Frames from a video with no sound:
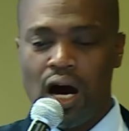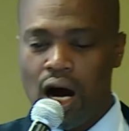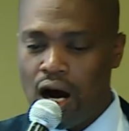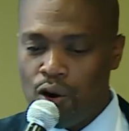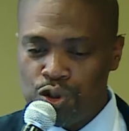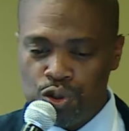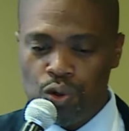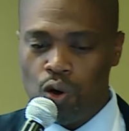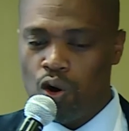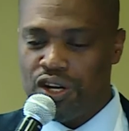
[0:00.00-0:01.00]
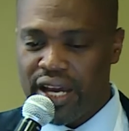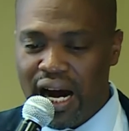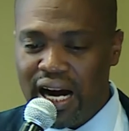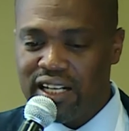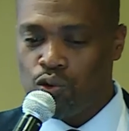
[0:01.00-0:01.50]
How do you
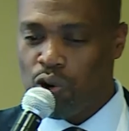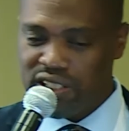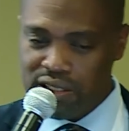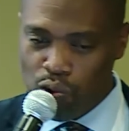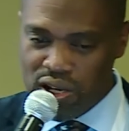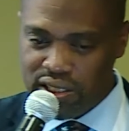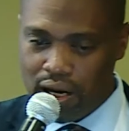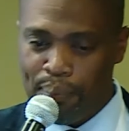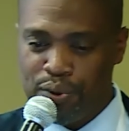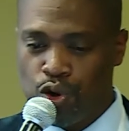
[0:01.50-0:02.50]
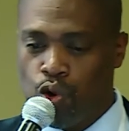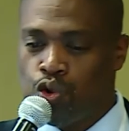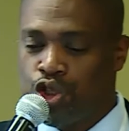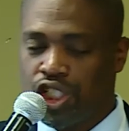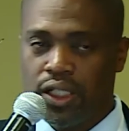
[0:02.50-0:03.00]
conduct? What's the
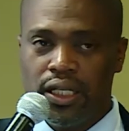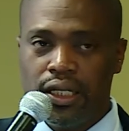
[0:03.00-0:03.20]
approach